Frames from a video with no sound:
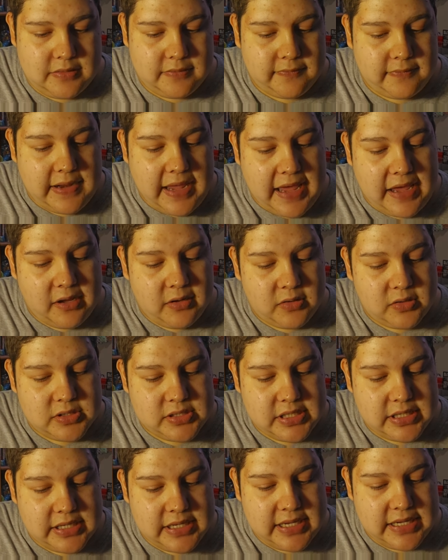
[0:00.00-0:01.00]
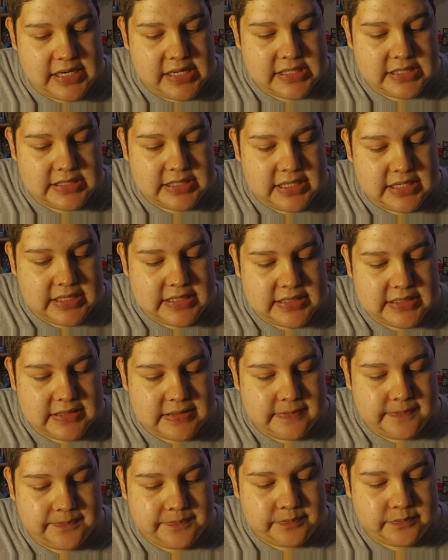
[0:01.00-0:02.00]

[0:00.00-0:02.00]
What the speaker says: for Ulta, and it says